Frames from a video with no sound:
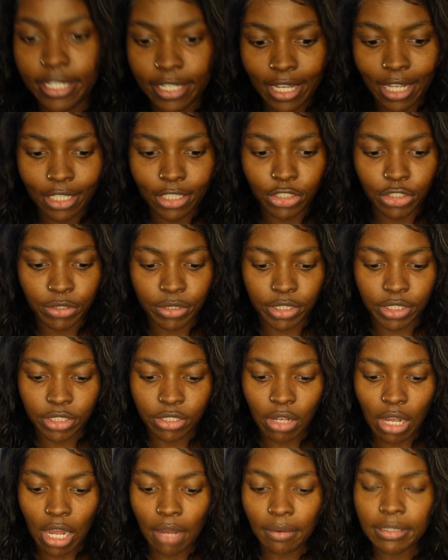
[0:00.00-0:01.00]
Dollar Tree.
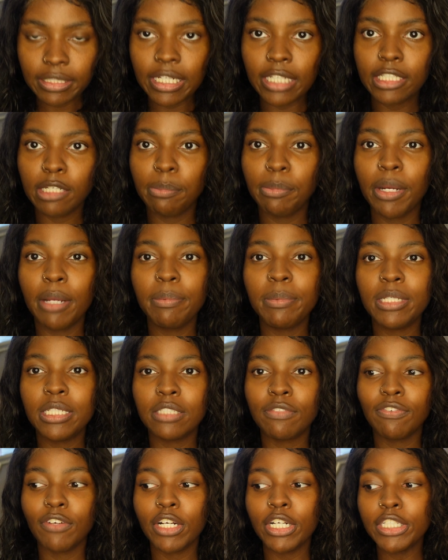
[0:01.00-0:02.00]
So I always like to prep
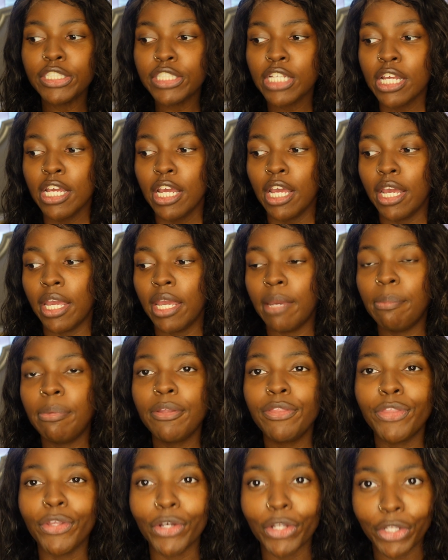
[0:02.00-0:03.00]
these first and
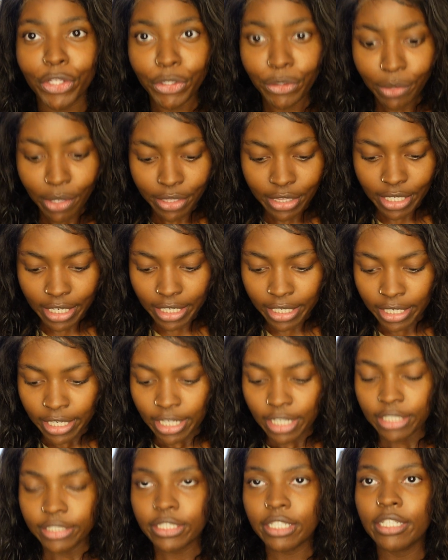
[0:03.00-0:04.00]
put the glue on there,
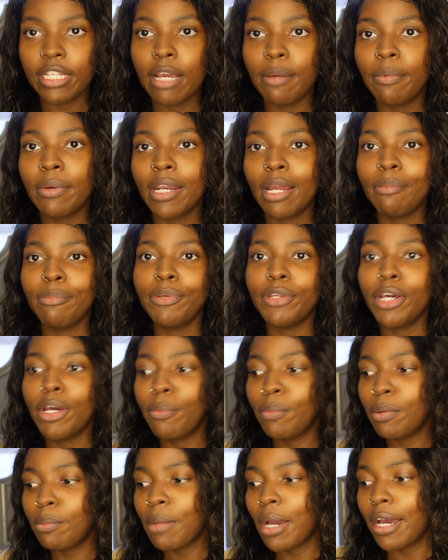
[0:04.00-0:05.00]
so that when I'm
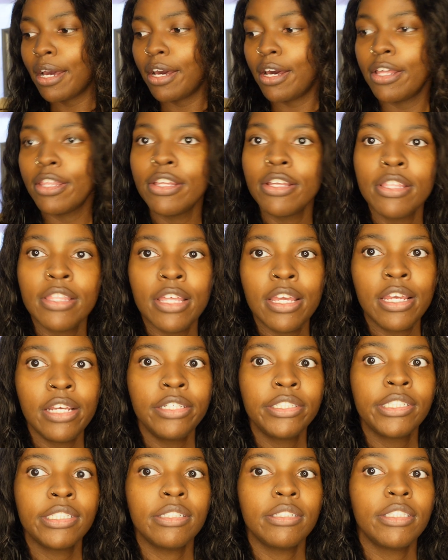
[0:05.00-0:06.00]
done with my other
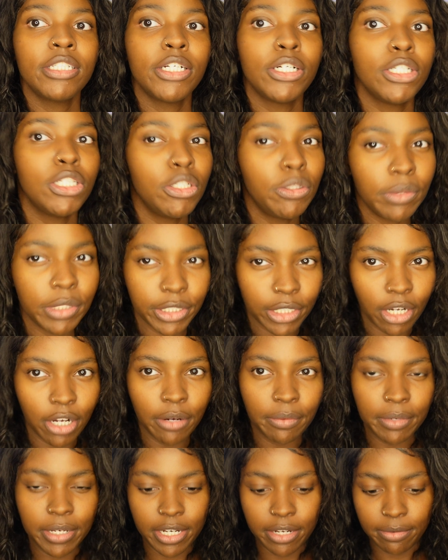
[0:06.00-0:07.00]
things, the glue is
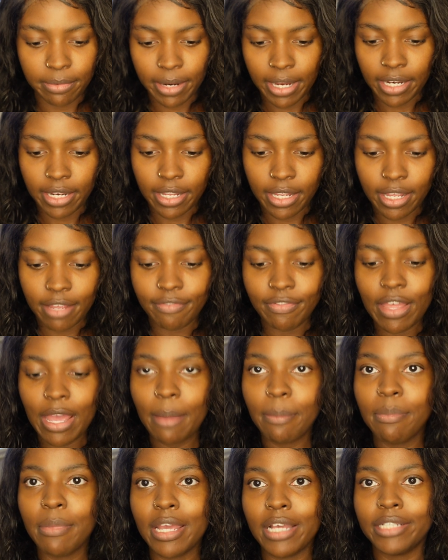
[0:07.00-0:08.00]
already ready, if
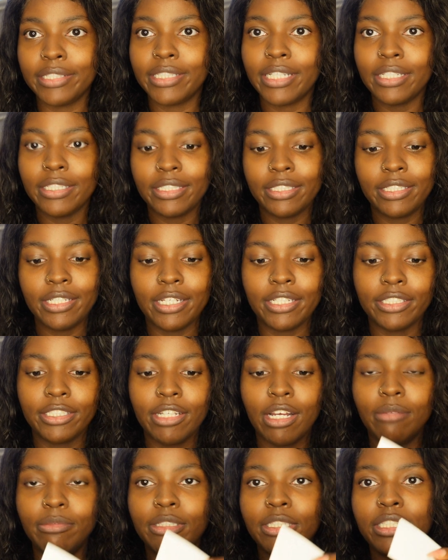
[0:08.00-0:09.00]
that makes sense.
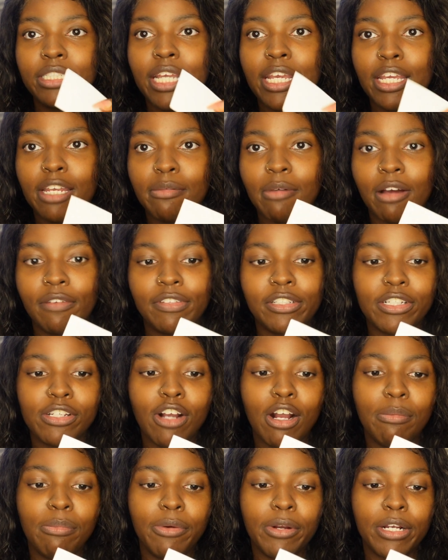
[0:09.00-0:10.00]
So I'm just taking them off this
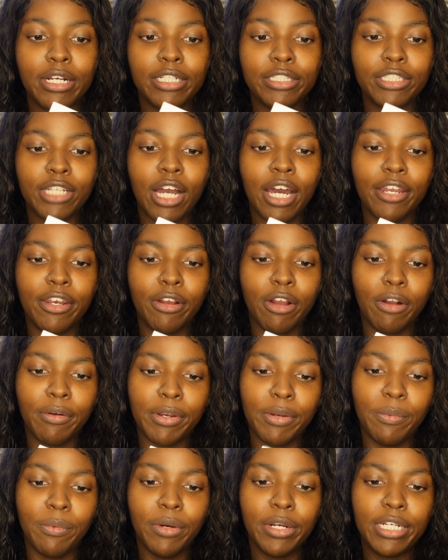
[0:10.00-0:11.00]
cardboard because y'all, I done already wore